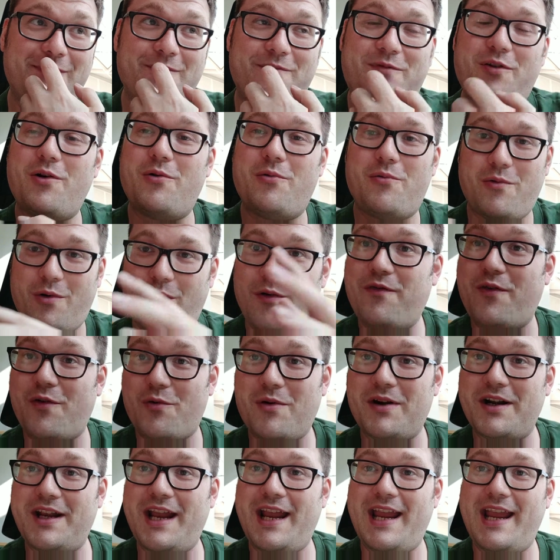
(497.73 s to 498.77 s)
for
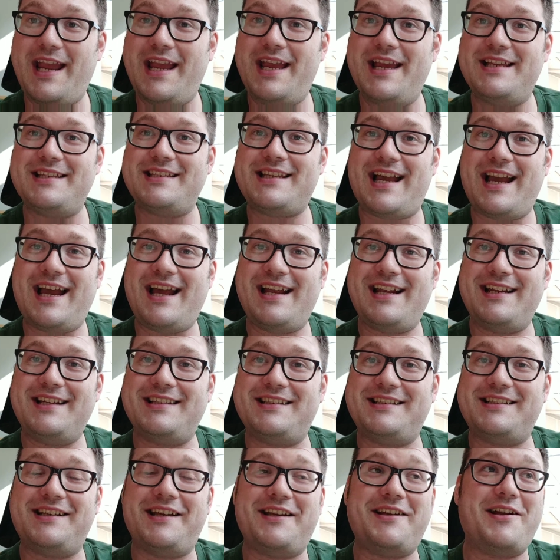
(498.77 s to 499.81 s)
what it is,
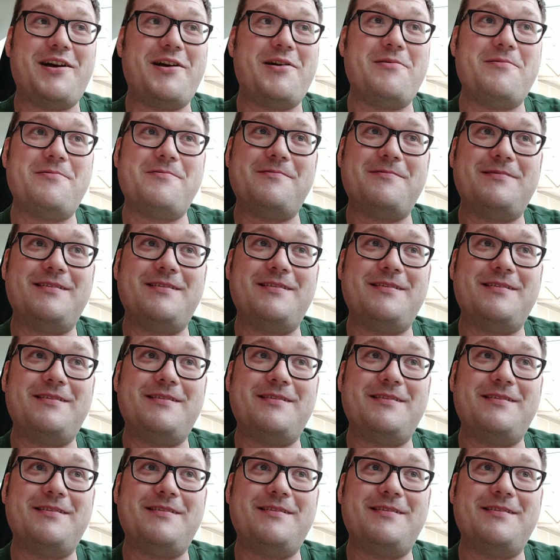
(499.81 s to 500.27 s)
and you know,